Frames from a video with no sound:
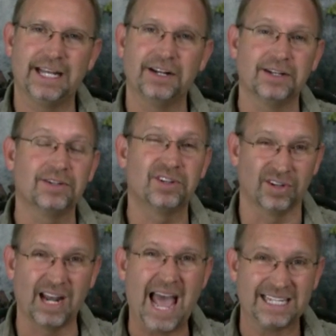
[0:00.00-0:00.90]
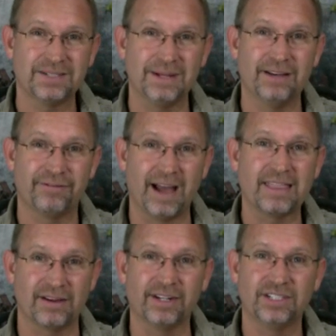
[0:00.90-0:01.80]
and a little girl asked me if
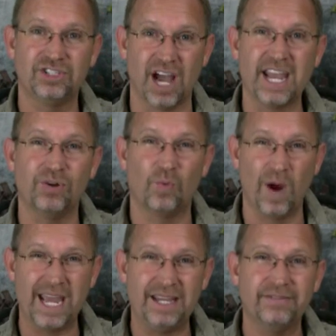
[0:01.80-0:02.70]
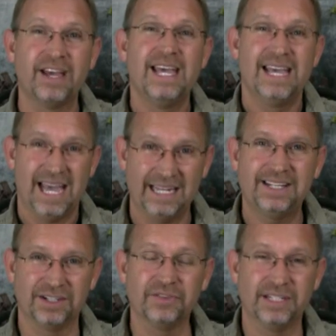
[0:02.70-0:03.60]
I thought a giant wave
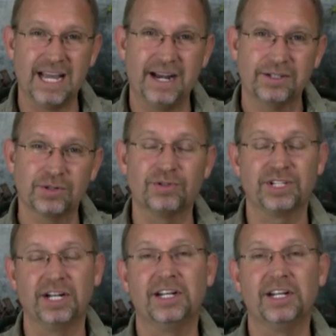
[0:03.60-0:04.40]
had killed the dinosaurs,